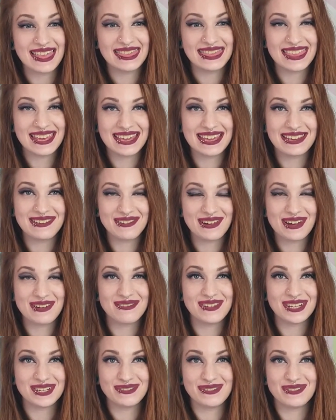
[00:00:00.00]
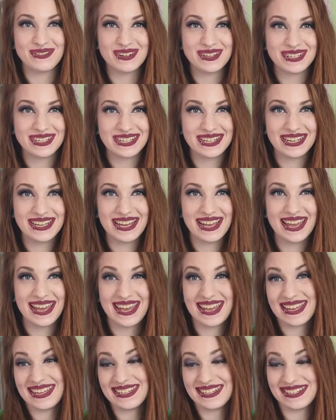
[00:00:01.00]
Thank you very much for watching.
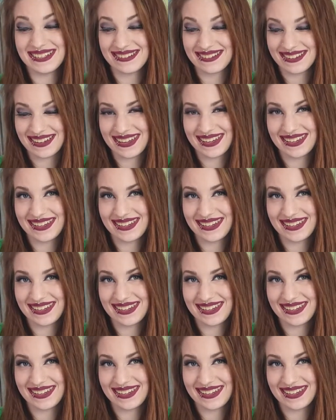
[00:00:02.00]
Enjoy.